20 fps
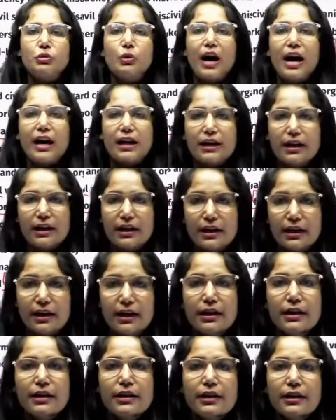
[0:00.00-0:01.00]
to
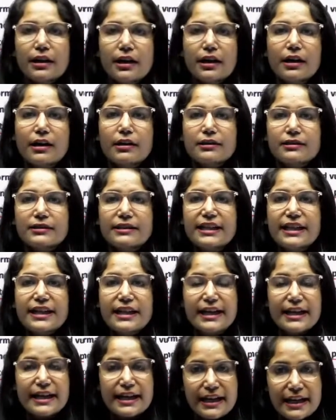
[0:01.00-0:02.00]
occur
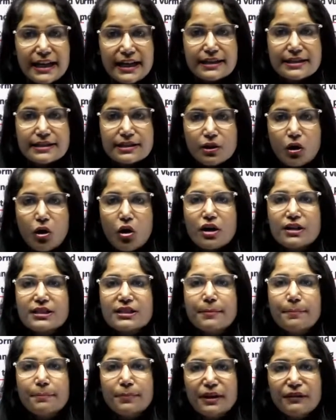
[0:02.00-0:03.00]
the ease or
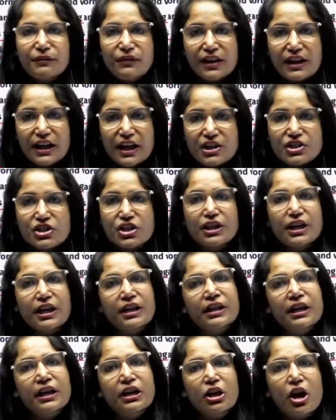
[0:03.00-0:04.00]
simplification
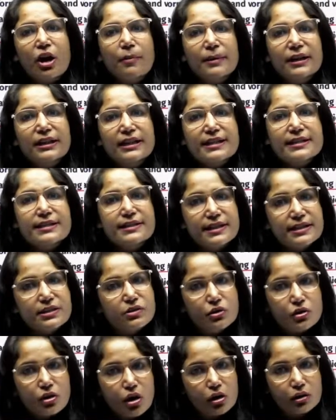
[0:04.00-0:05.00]
in economic
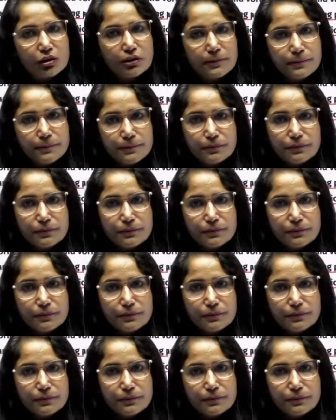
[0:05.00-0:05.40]
distress or not.